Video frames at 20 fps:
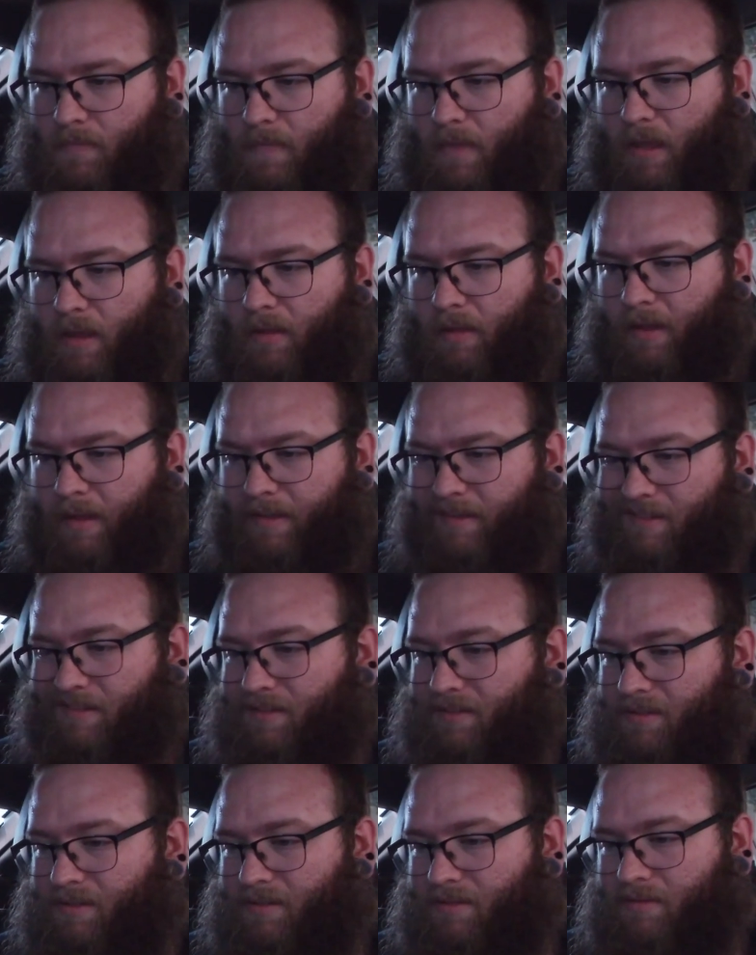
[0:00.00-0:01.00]
at
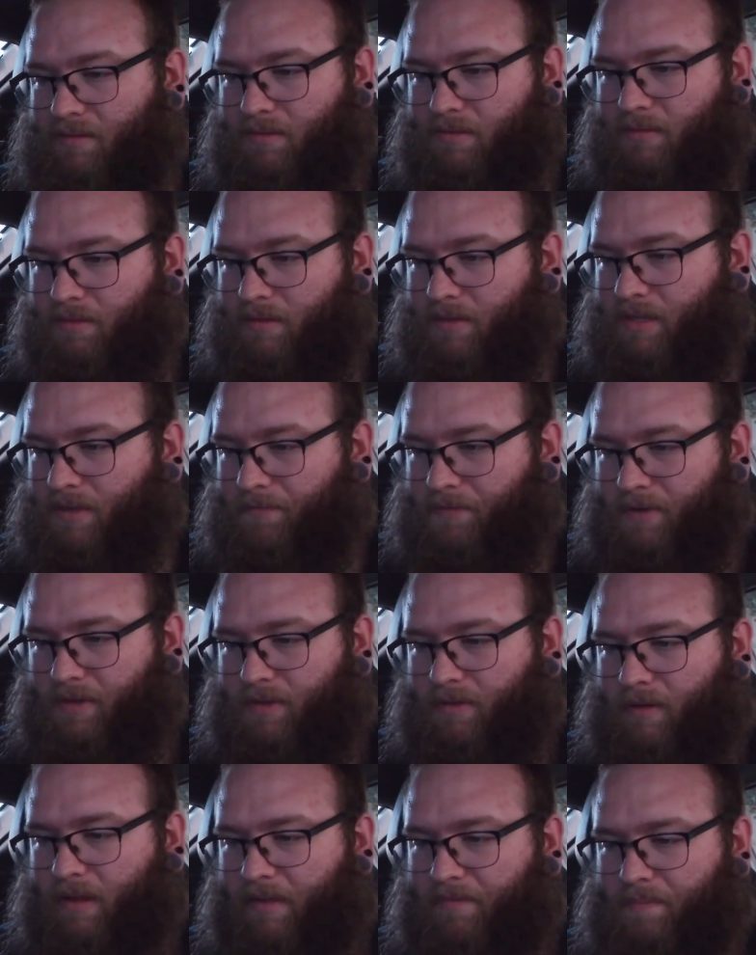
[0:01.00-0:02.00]

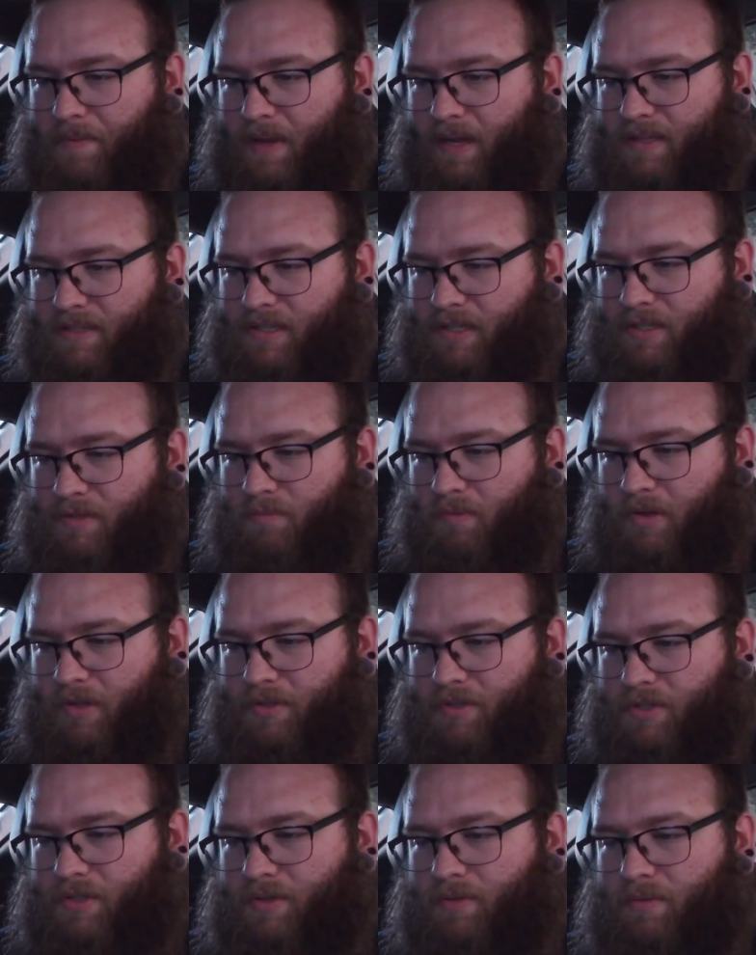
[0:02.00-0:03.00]
different FPSs,
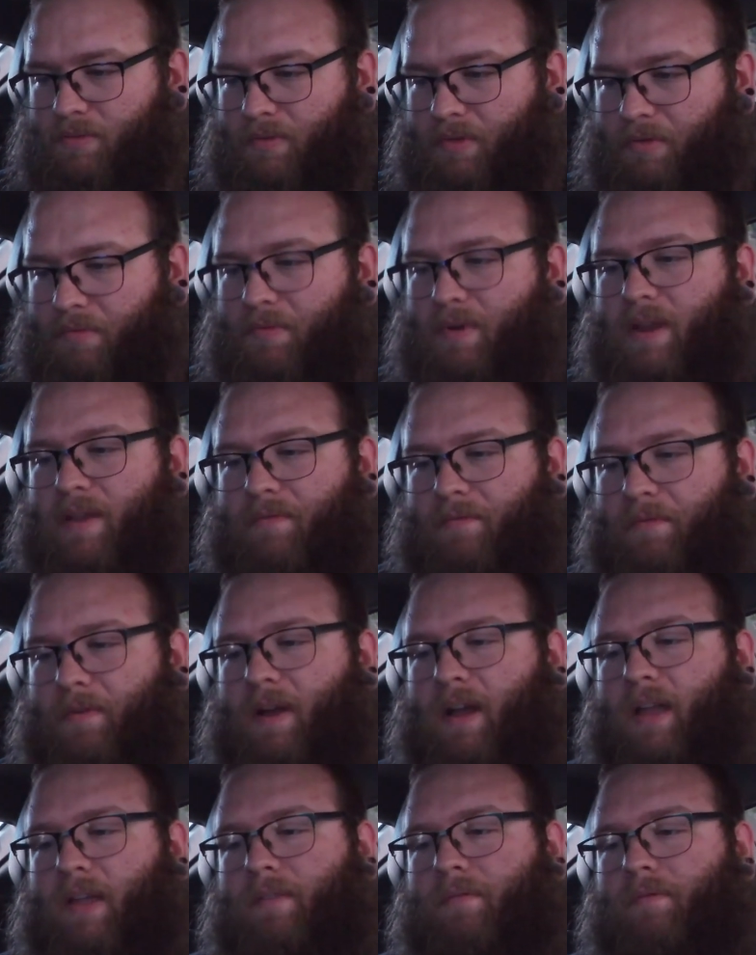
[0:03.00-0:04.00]
1, 2, 3,
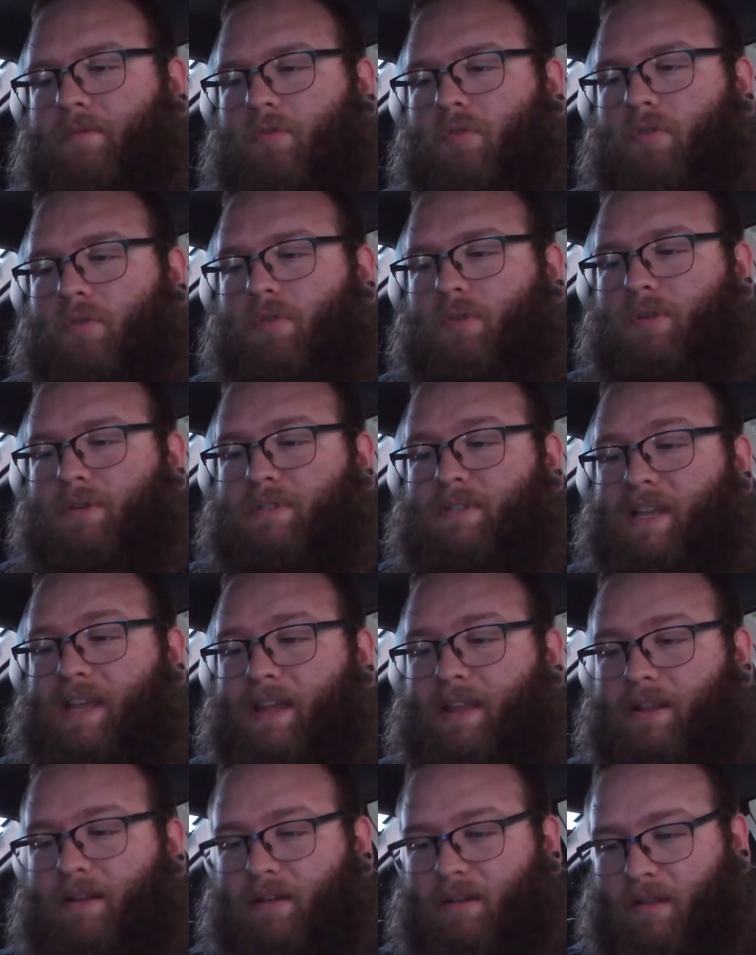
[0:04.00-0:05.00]
5, or
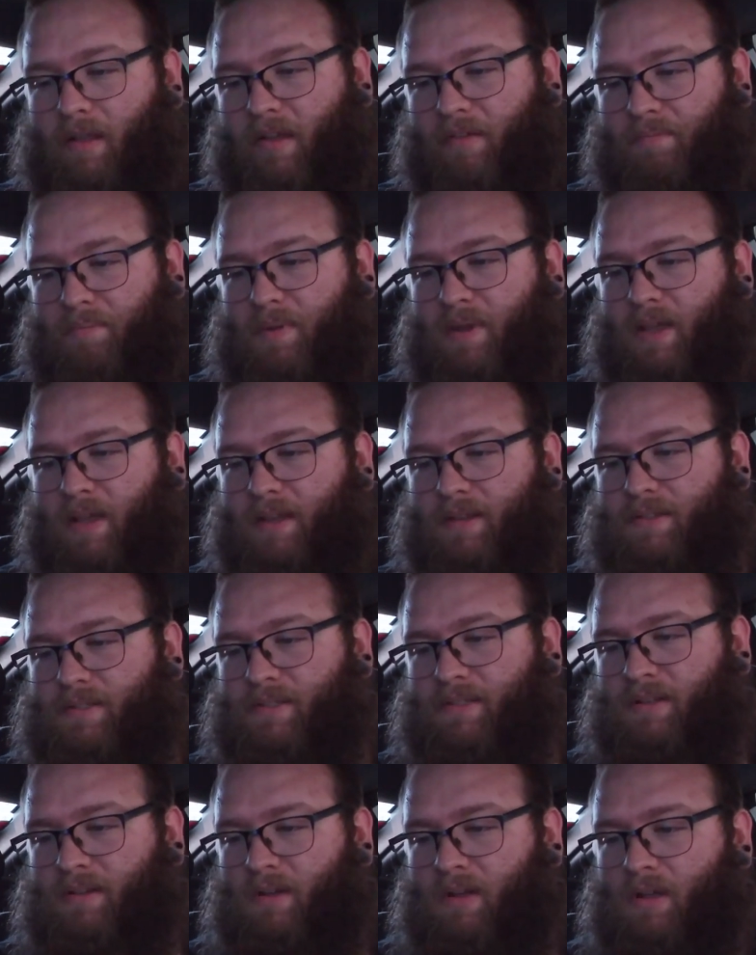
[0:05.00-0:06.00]
10
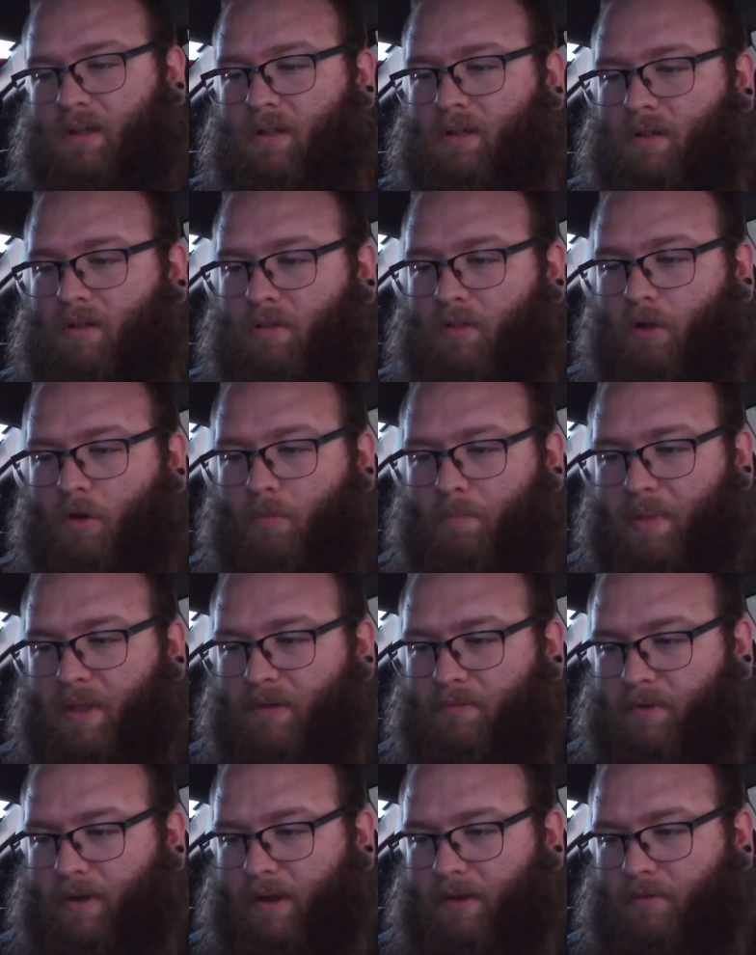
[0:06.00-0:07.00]
FPS. Low
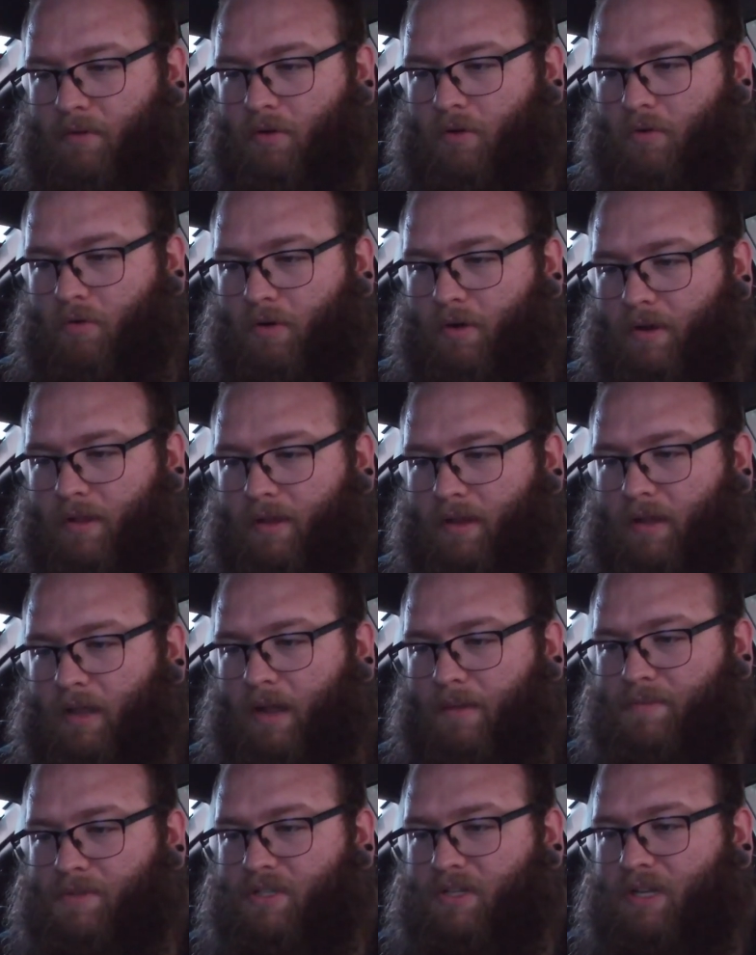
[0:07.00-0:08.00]
bitrate recording.
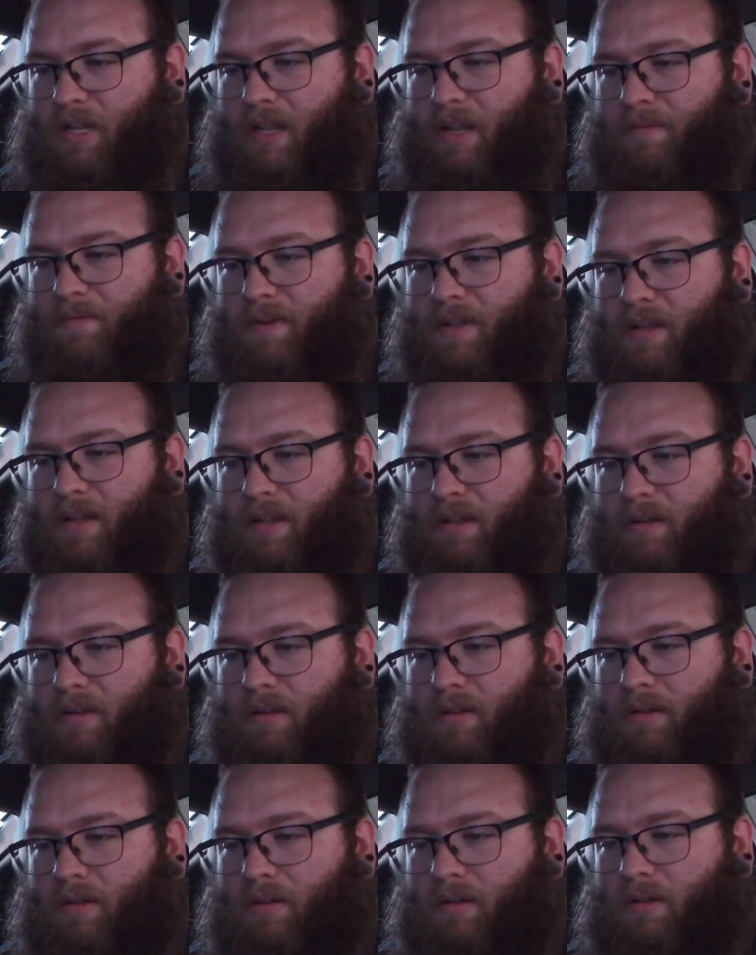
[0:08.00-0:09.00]
I'm just gonna have it
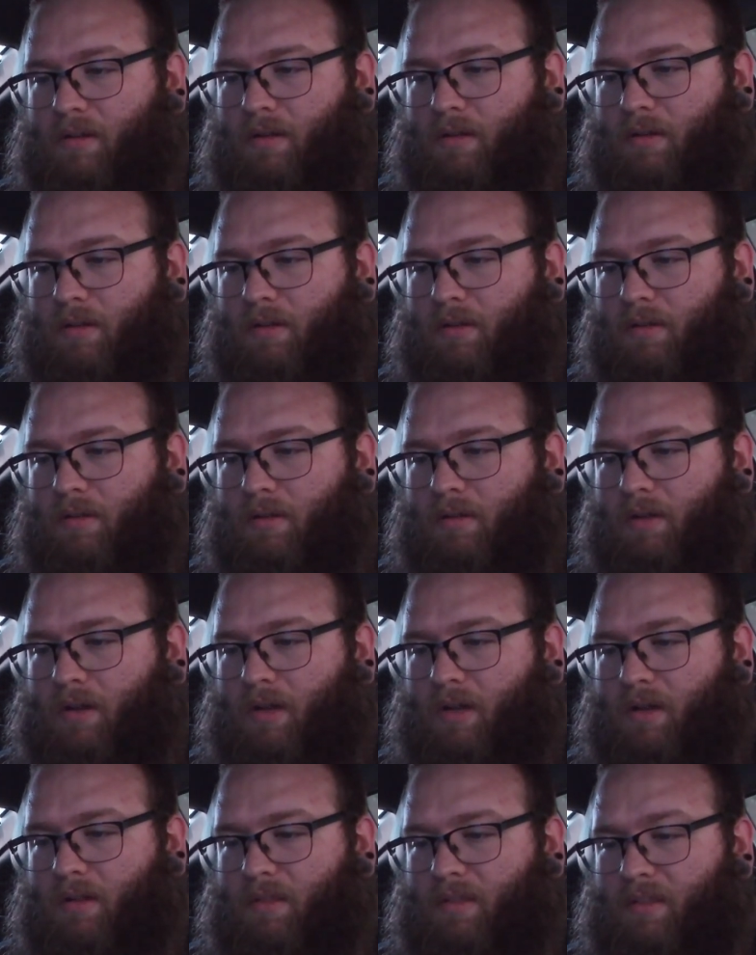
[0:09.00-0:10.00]
on
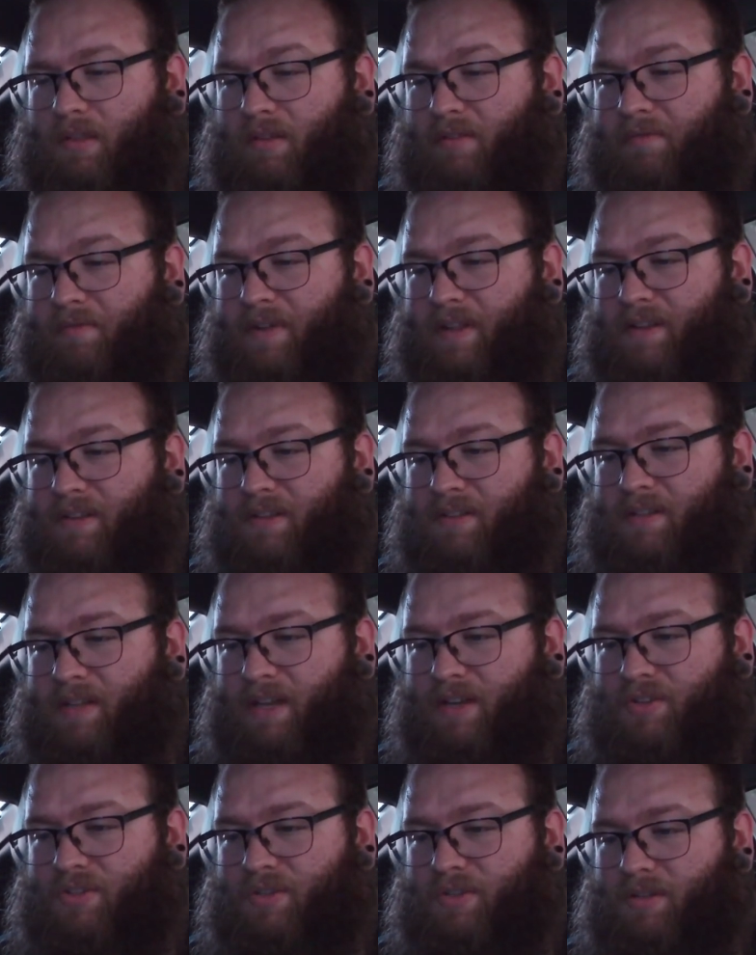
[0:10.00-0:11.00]
the vent
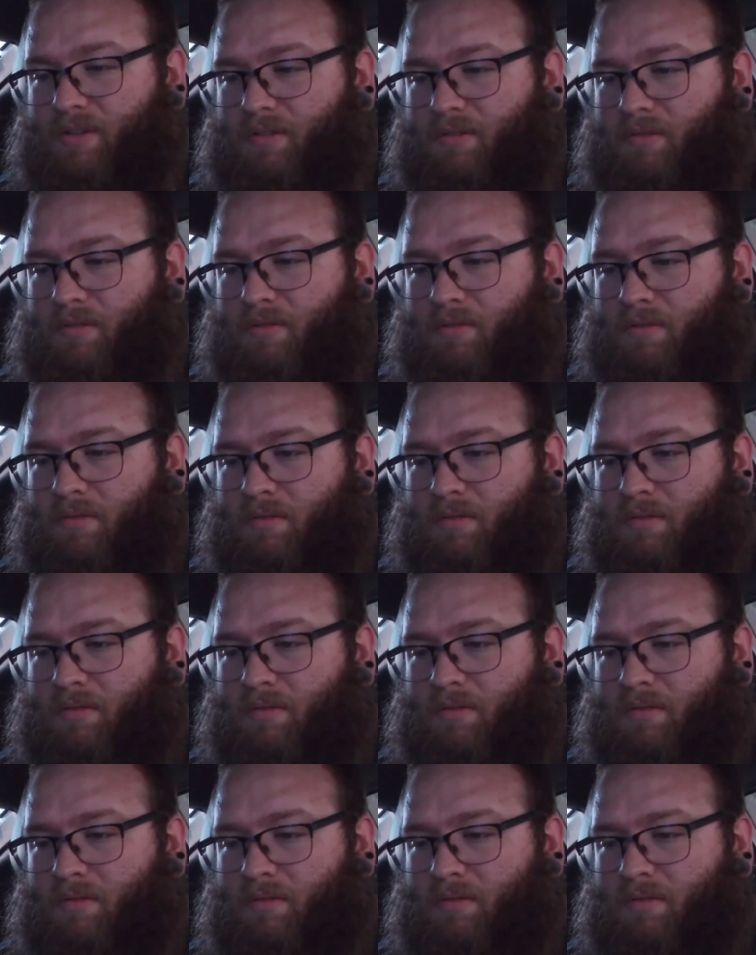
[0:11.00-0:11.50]
detection.